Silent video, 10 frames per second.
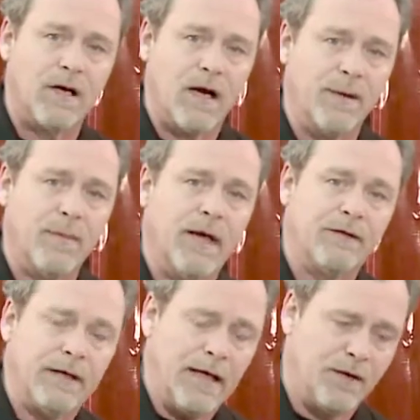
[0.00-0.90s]
time
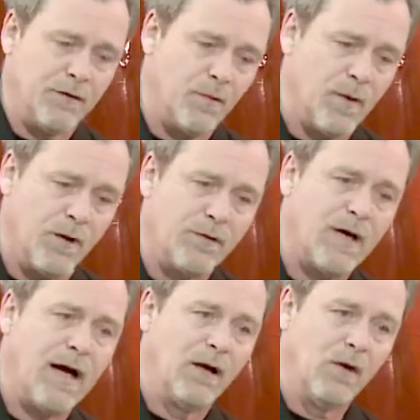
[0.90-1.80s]
at the end of the weld,
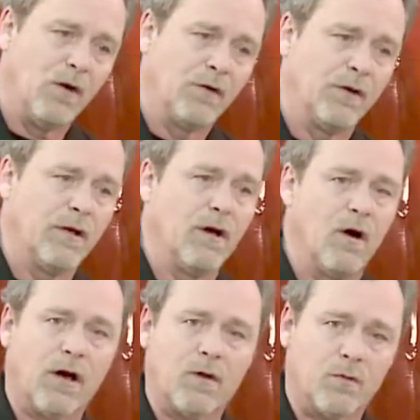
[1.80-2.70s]
how long the
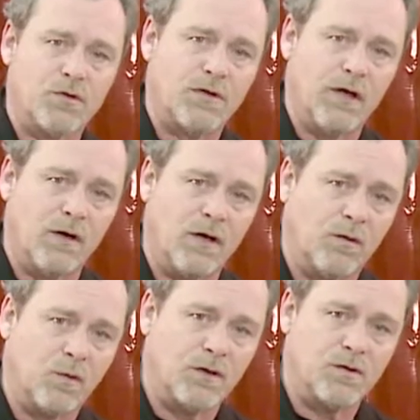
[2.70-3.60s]
arc will stay
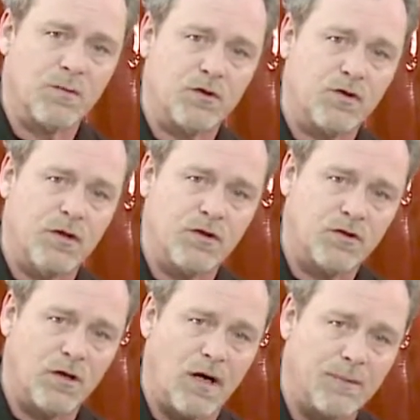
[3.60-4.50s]
on once the machine
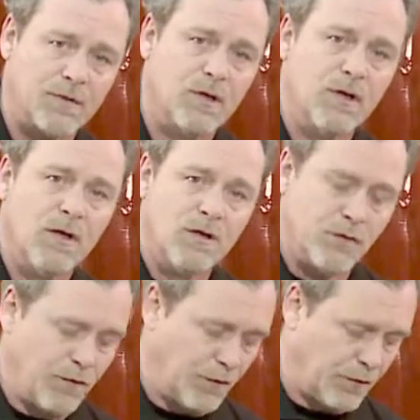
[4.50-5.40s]
stops
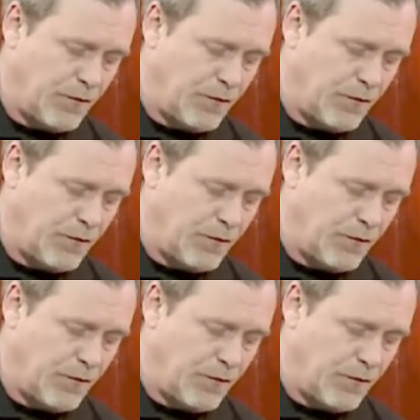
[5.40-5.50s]
to fill the